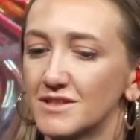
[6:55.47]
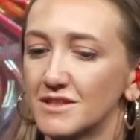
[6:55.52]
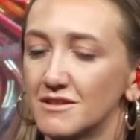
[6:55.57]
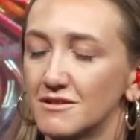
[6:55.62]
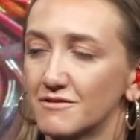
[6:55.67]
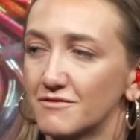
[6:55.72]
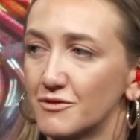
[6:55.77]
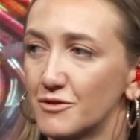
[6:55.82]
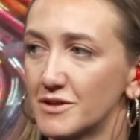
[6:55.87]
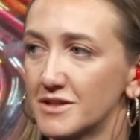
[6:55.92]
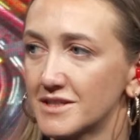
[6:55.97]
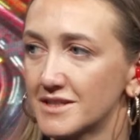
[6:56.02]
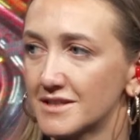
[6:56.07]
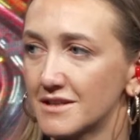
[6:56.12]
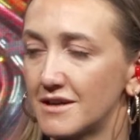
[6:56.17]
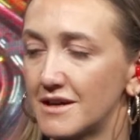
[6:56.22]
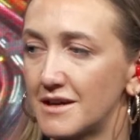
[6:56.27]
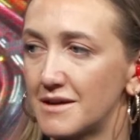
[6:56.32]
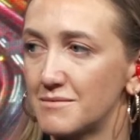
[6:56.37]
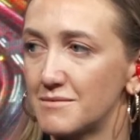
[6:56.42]
your voice,
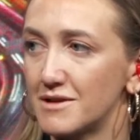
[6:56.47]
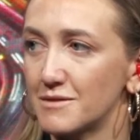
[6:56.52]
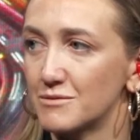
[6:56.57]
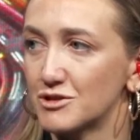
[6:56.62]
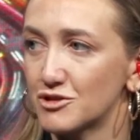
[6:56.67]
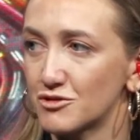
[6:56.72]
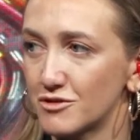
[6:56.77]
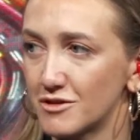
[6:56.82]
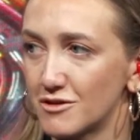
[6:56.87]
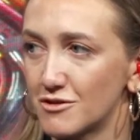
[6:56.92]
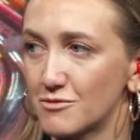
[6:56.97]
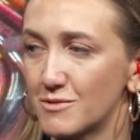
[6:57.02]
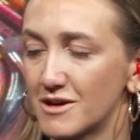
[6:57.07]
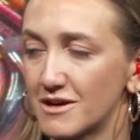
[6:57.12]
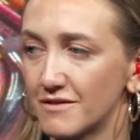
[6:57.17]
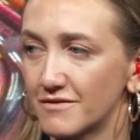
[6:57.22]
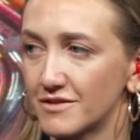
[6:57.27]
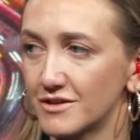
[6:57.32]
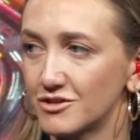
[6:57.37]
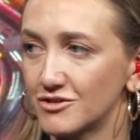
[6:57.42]
I'm sure you're aware
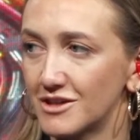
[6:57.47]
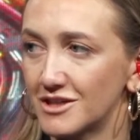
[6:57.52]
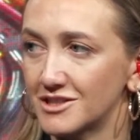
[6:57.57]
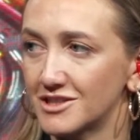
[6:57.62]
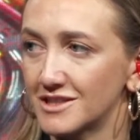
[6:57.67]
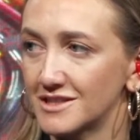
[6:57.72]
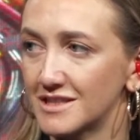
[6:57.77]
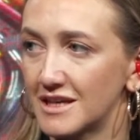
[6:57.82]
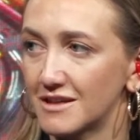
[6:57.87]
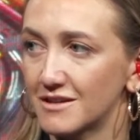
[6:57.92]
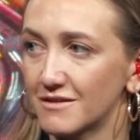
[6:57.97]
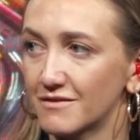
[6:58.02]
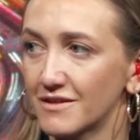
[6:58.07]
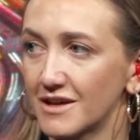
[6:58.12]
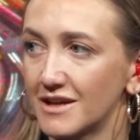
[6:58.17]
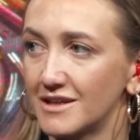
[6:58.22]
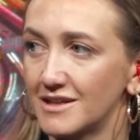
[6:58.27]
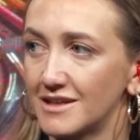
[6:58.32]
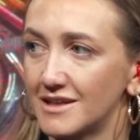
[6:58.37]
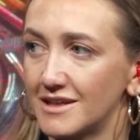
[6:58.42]
of the tragic death of
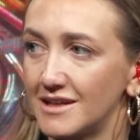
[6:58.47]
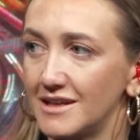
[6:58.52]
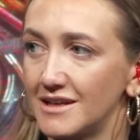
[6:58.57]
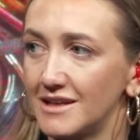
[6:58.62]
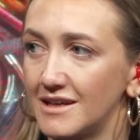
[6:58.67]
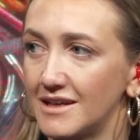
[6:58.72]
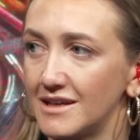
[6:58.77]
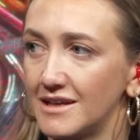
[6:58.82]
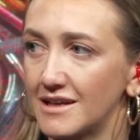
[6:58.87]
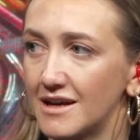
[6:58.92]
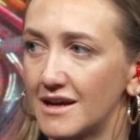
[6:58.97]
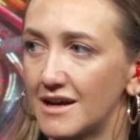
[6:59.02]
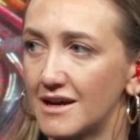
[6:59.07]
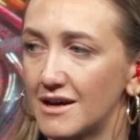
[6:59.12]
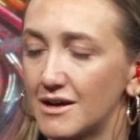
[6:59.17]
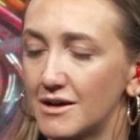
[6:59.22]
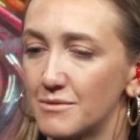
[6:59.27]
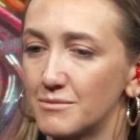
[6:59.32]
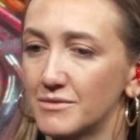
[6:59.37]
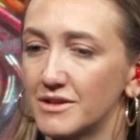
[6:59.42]
Kayna Healy,
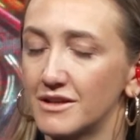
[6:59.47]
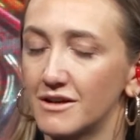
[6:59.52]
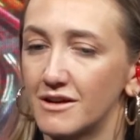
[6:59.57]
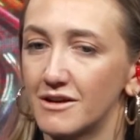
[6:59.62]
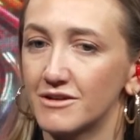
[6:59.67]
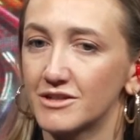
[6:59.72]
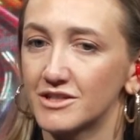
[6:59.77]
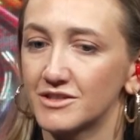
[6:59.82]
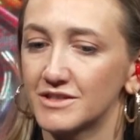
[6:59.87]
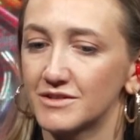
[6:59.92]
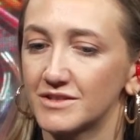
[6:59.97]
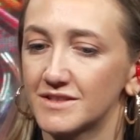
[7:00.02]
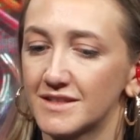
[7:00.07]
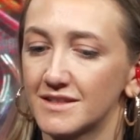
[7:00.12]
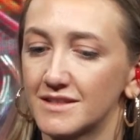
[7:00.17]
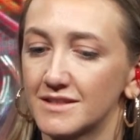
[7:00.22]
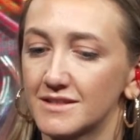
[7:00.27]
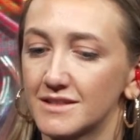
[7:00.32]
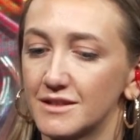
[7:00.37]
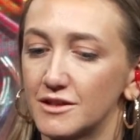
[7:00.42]
the Irish
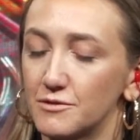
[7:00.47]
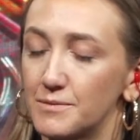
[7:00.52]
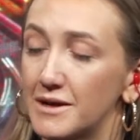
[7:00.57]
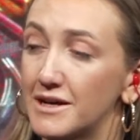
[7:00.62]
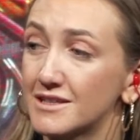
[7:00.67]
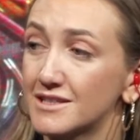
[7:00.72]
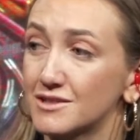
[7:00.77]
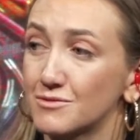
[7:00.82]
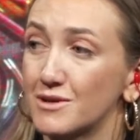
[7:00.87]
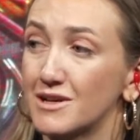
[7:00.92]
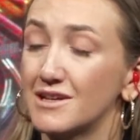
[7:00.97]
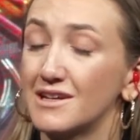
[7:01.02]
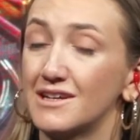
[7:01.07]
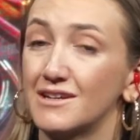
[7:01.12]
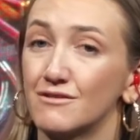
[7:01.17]
citizen who passed away in a